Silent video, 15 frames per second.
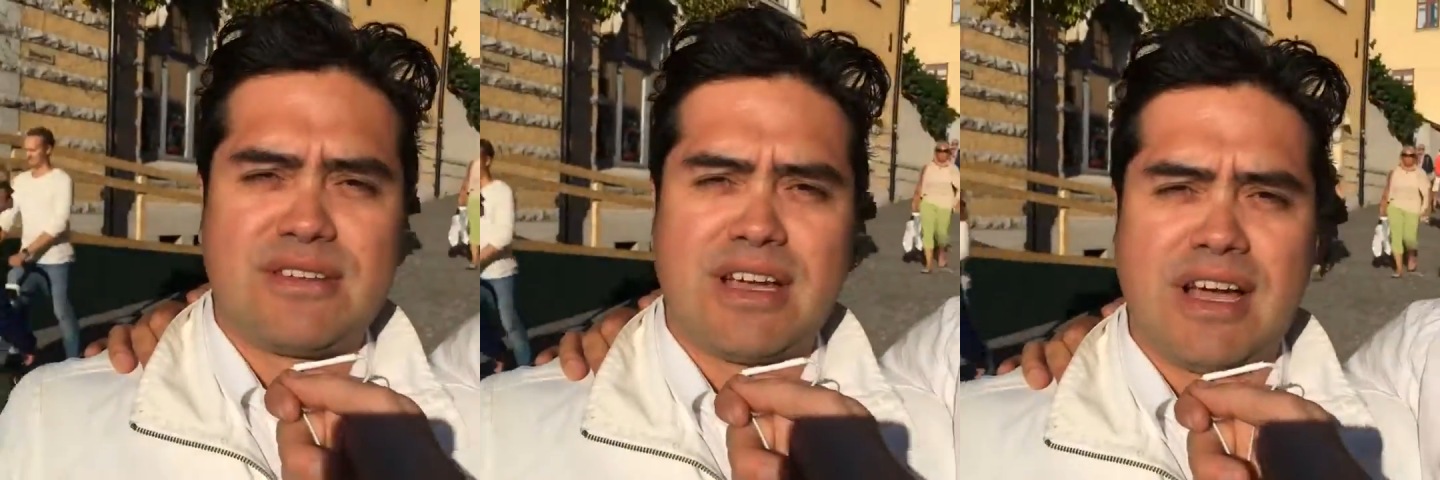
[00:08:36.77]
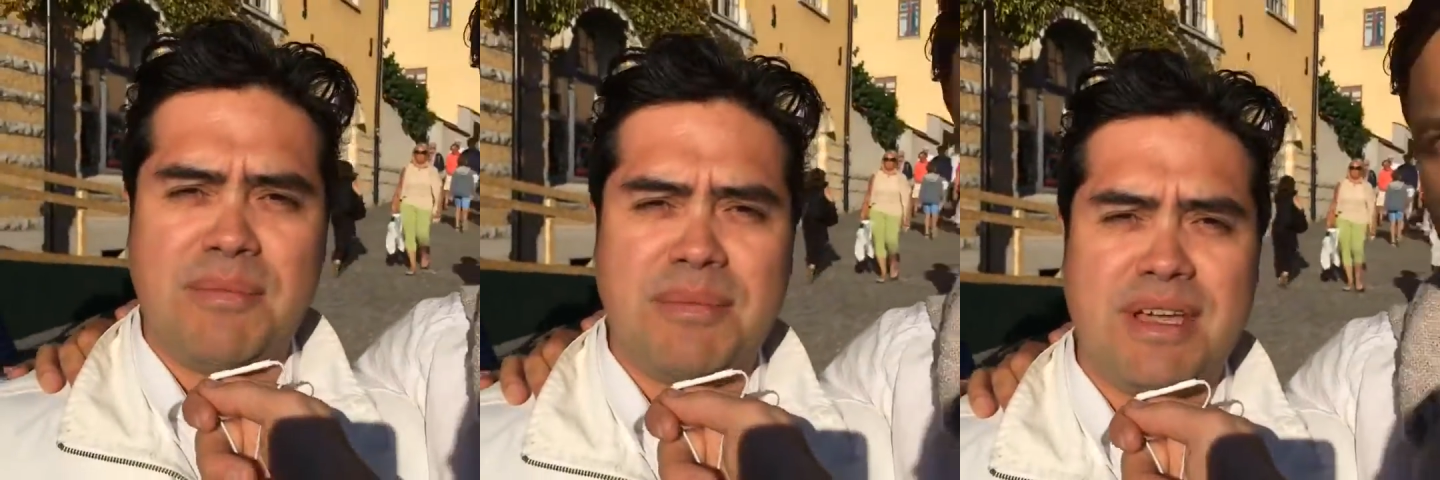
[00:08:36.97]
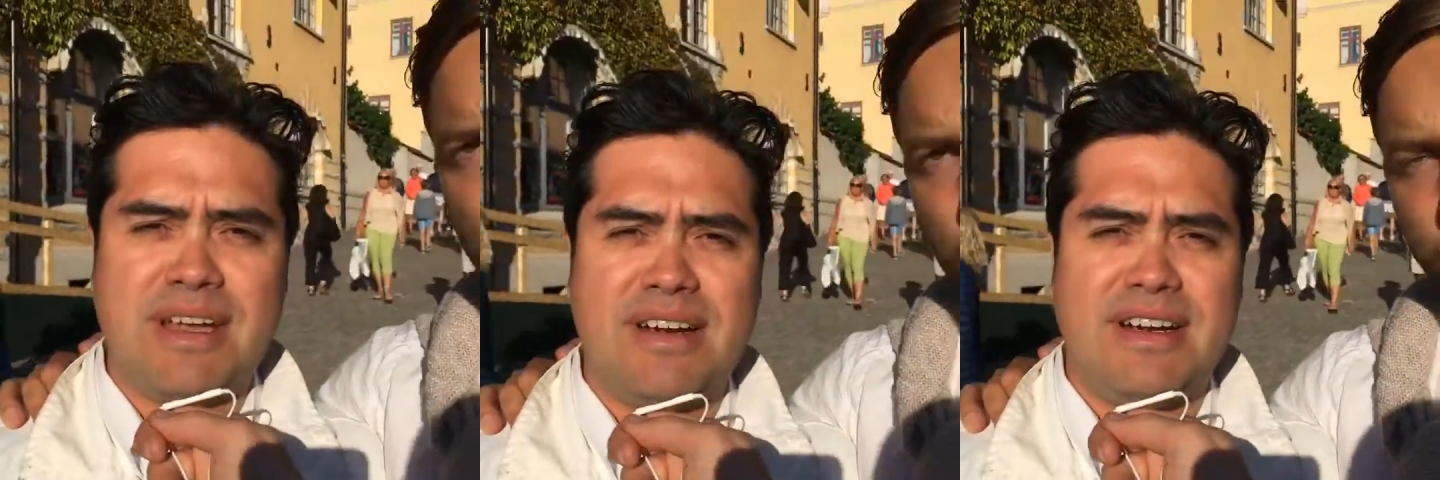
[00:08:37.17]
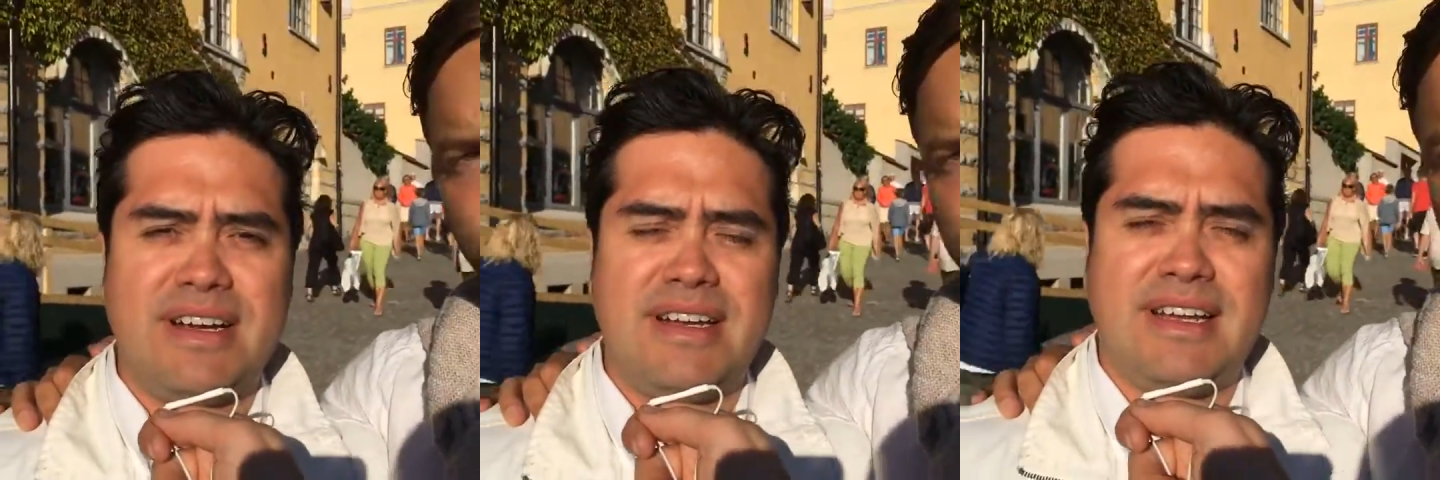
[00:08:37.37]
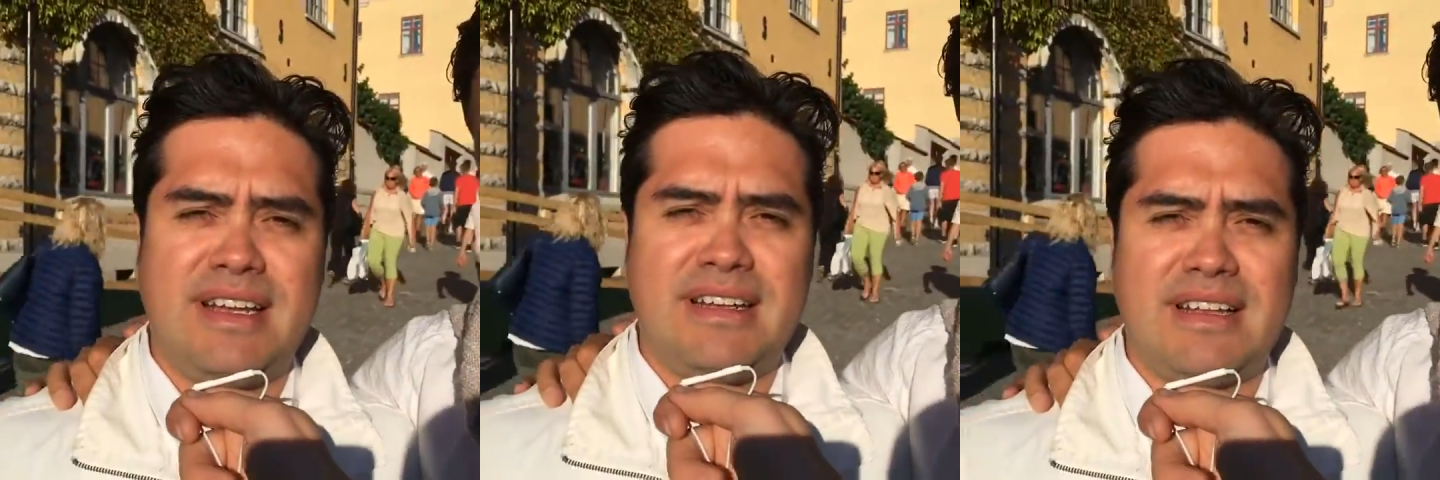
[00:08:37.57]
to come here
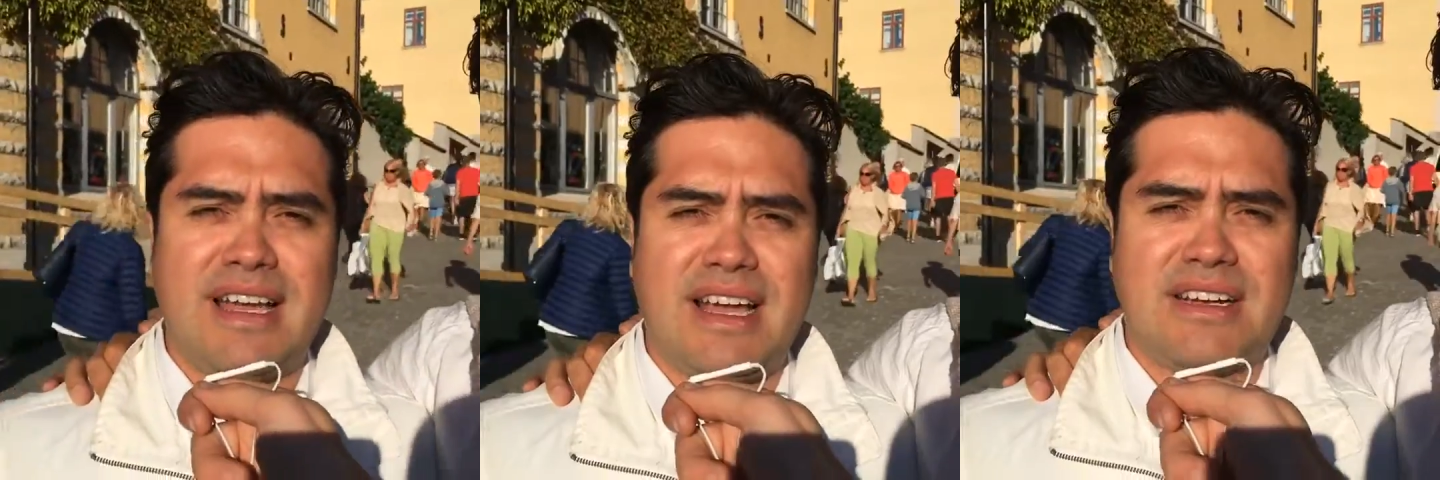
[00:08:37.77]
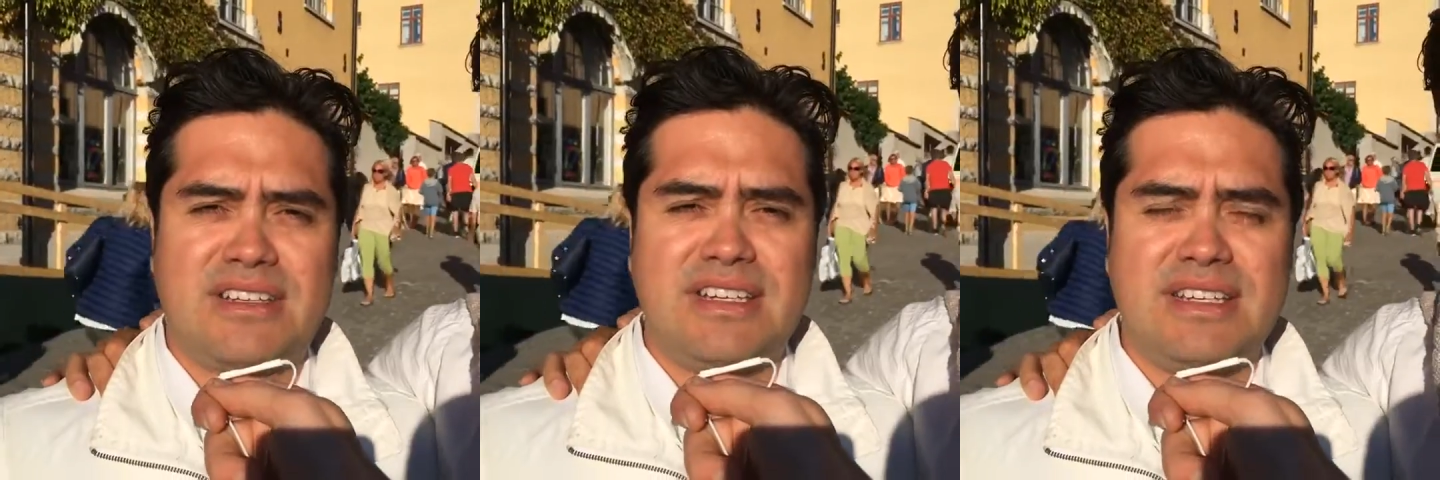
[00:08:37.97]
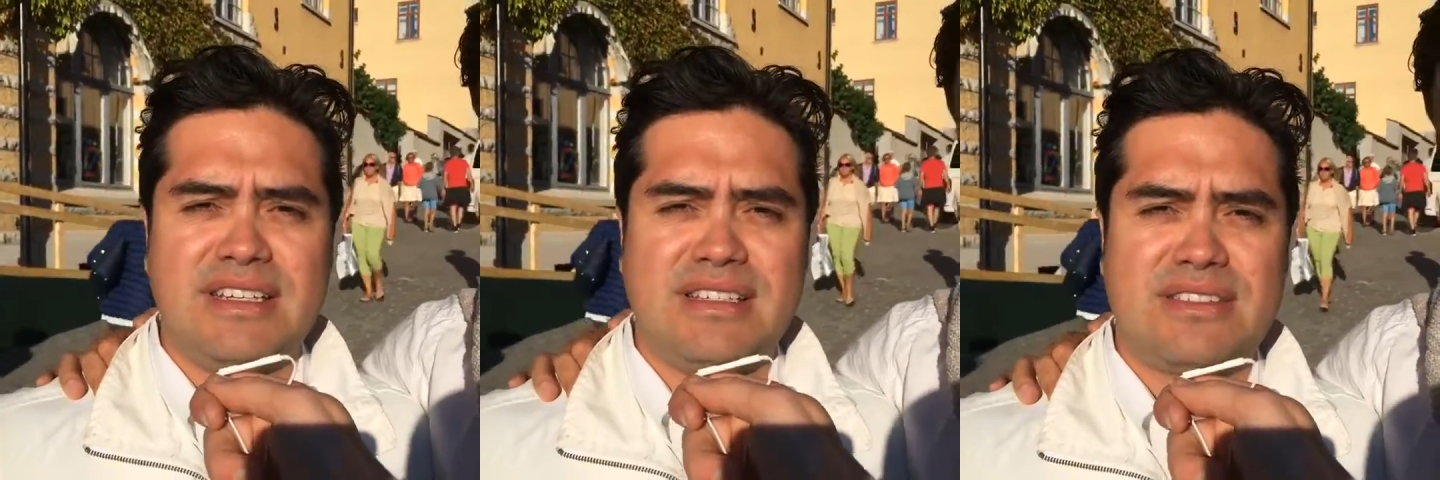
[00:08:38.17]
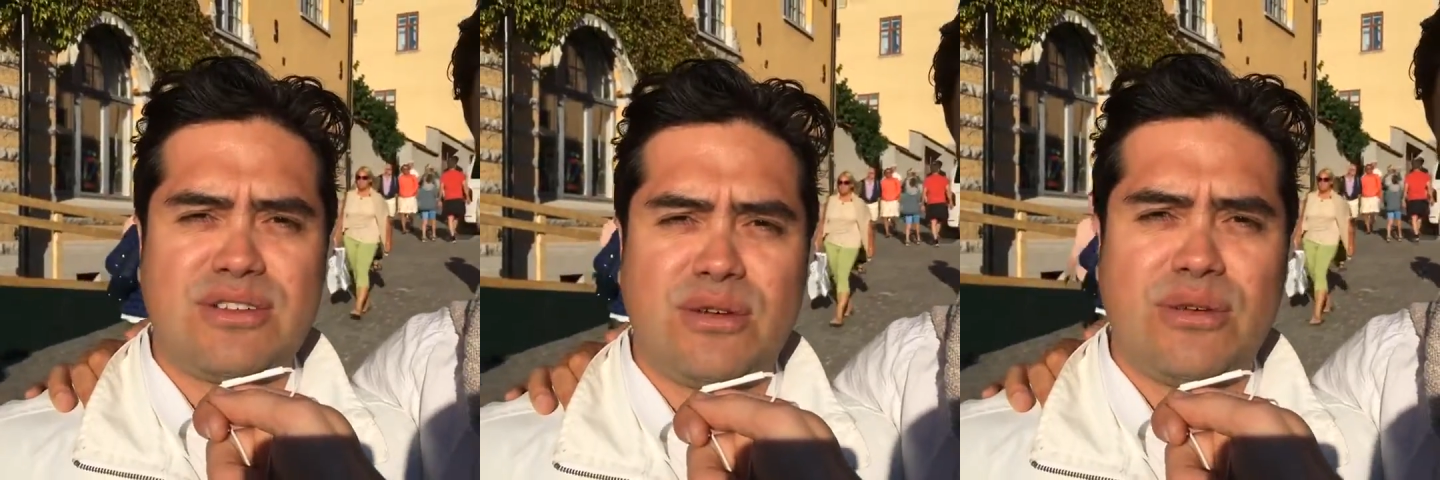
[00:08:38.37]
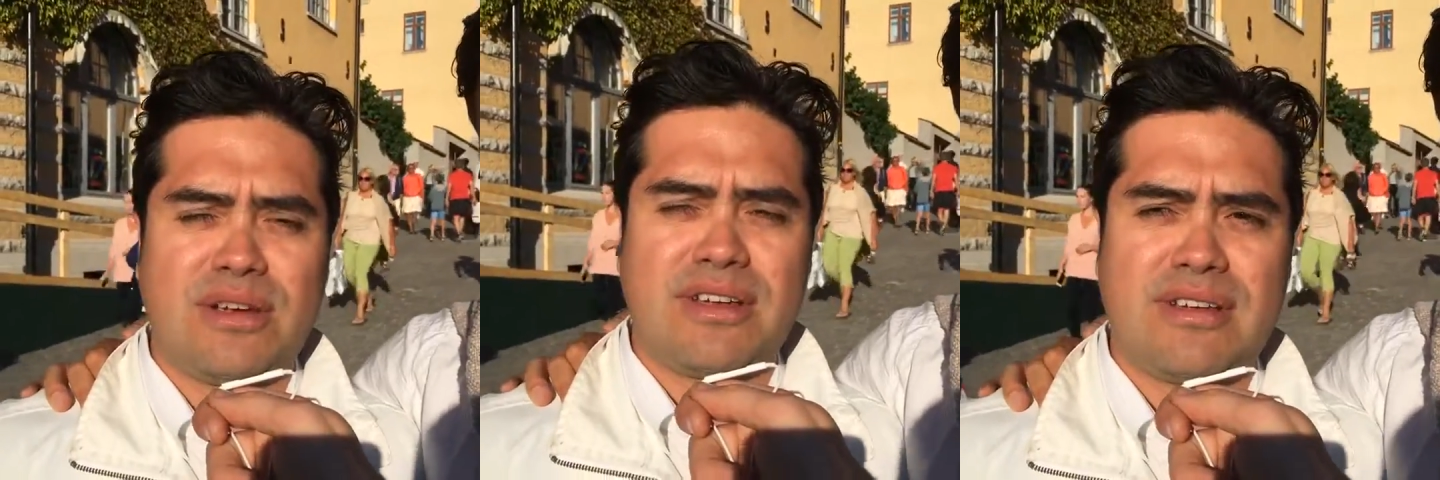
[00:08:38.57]
and actually
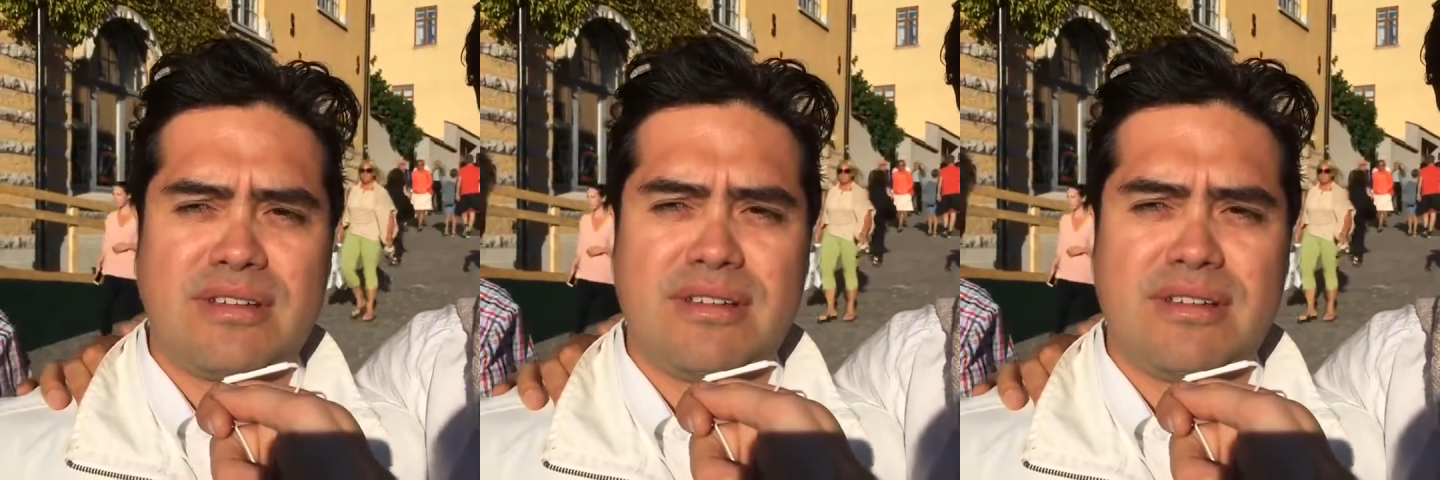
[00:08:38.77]
talk